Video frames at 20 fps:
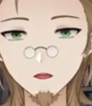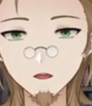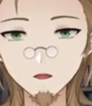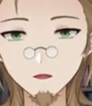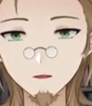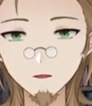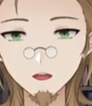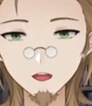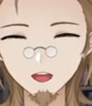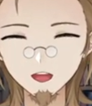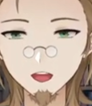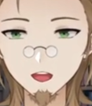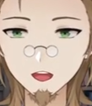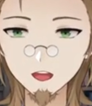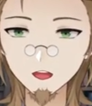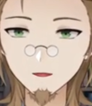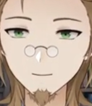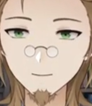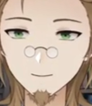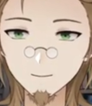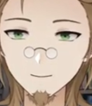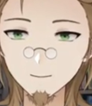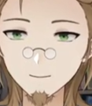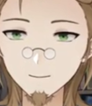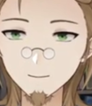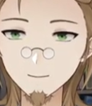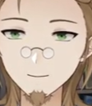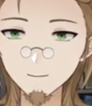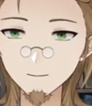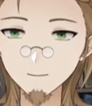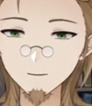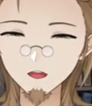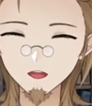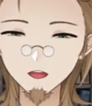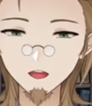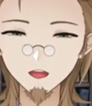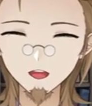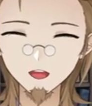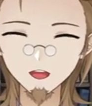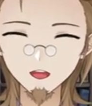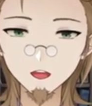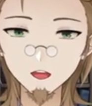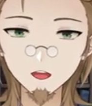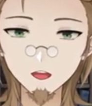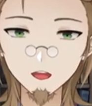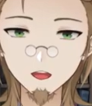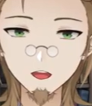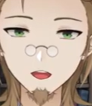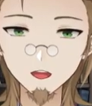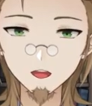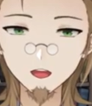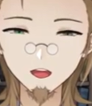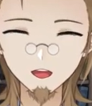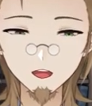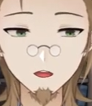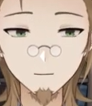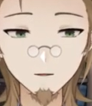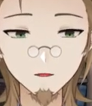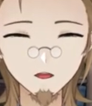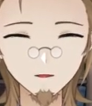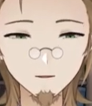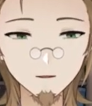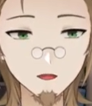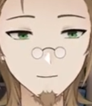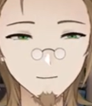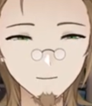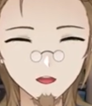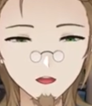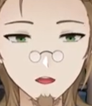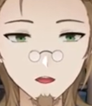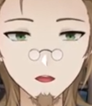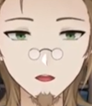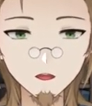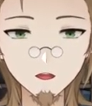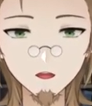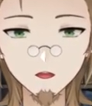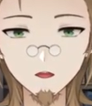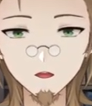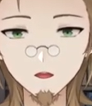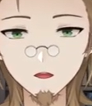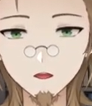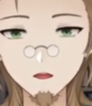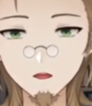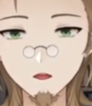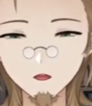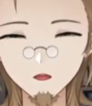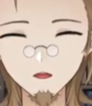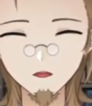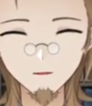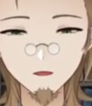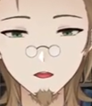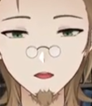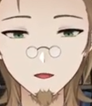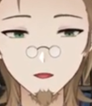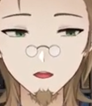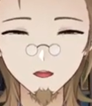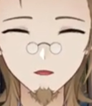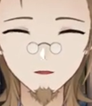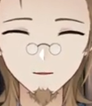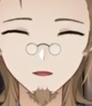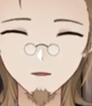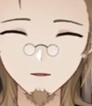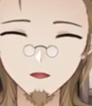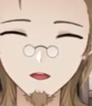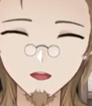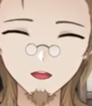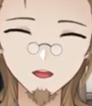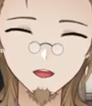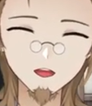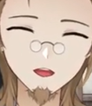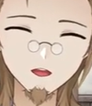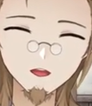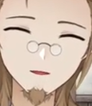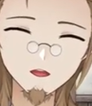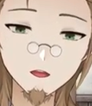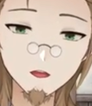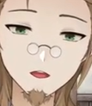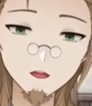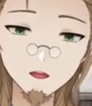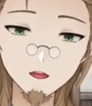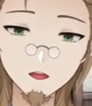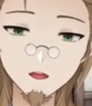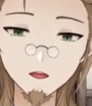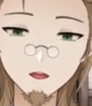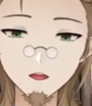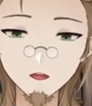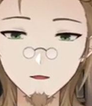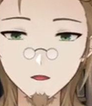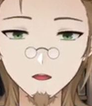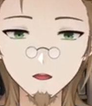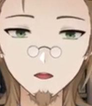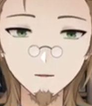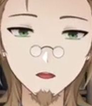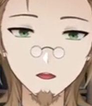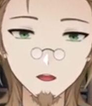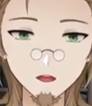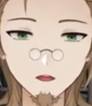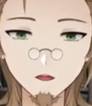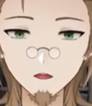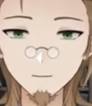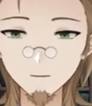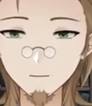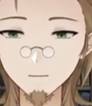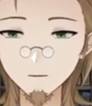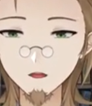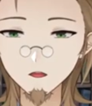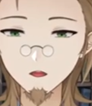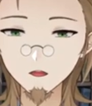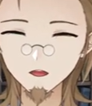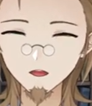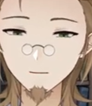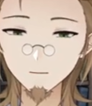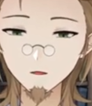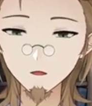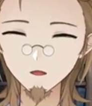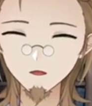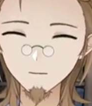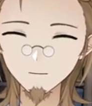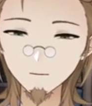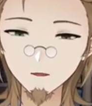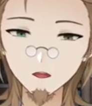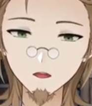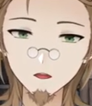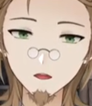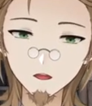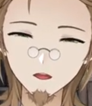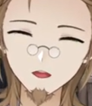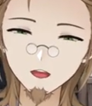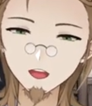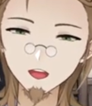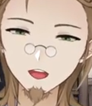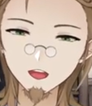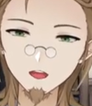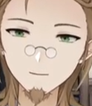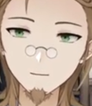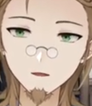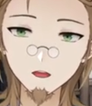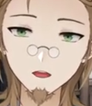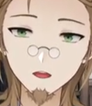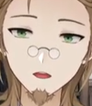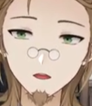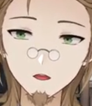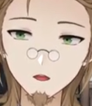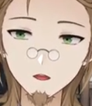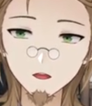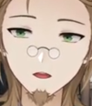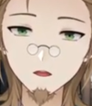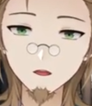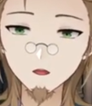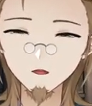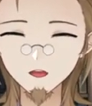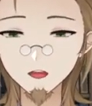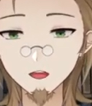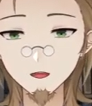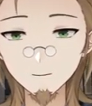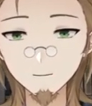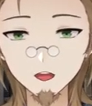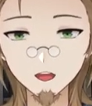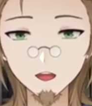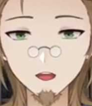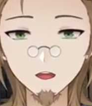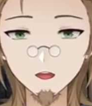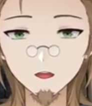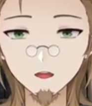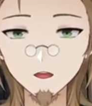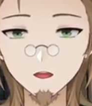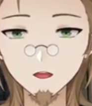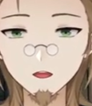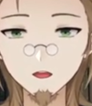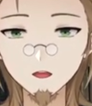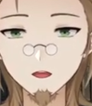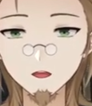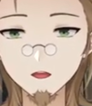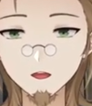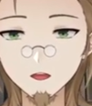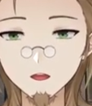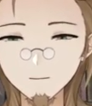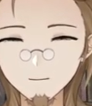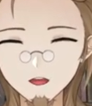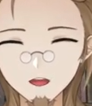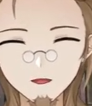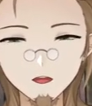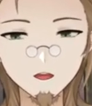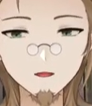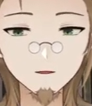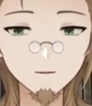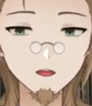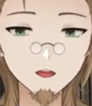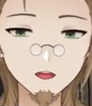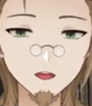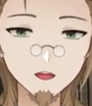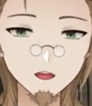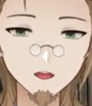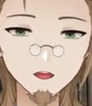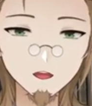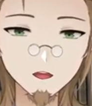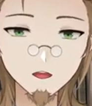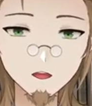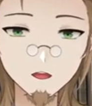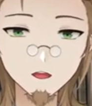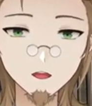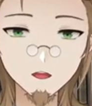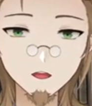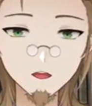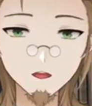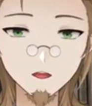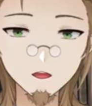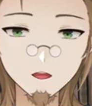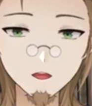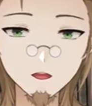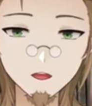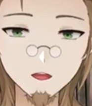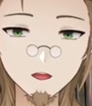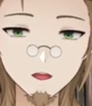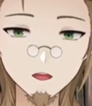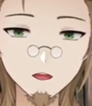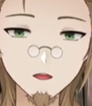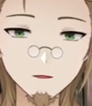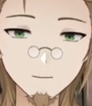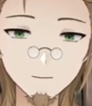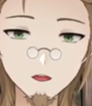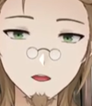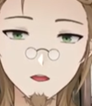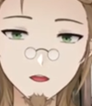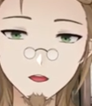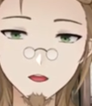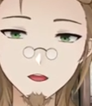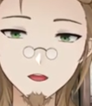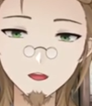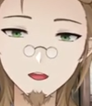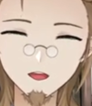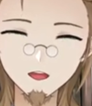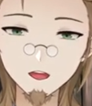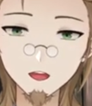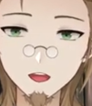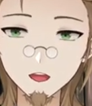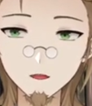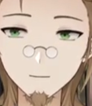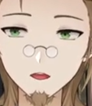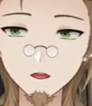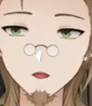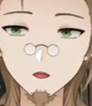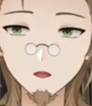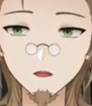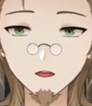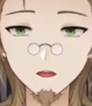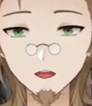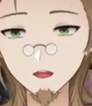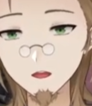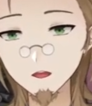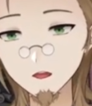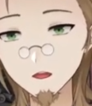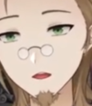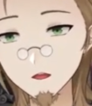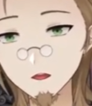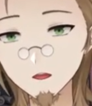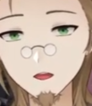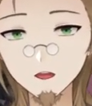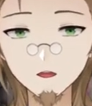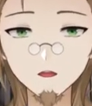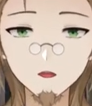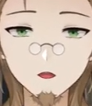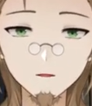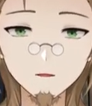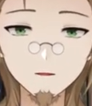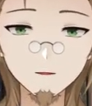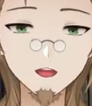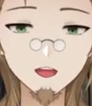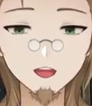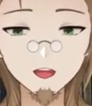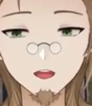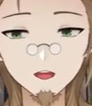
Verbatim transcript: yeah, I gotta say. Definitely read the manga uh, or the light novel. Read the light novel since that's what it's based off of, and you'll have more information. If you like pictures, though, read the manga. Uh, you'll be a little bit behind uh, of the anime where it ends, but